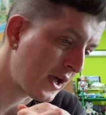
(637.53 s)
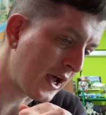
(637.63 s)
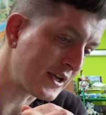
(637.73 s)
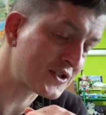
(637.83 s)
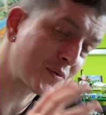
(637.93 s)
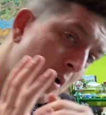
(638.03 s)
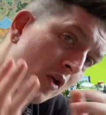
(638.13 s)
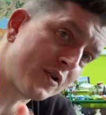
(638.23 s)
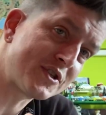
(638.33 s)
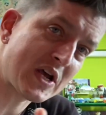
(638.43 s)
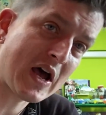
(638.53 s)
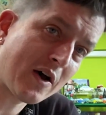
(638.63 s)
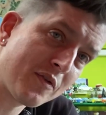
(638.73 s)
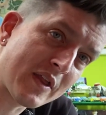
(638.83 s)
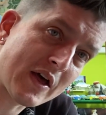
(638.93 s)
a smaller
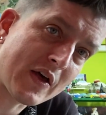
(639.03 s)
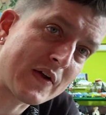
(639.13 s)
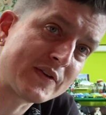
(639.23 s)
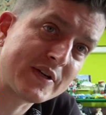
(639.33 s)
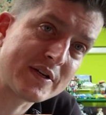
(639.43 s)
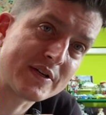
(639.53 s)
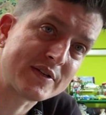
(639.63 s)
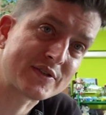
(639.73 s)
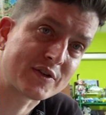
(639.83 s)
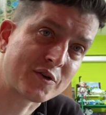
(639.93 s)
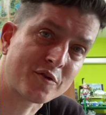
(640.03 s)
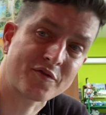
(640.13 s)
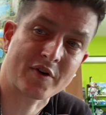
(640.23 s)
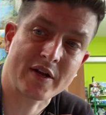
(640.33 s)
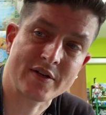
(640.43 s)
town that his
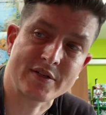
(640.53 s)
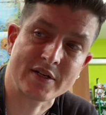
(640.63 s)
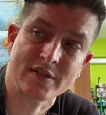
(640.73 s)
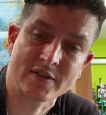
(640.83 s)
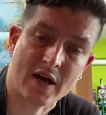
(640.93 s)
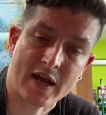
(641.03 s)
girlfriend and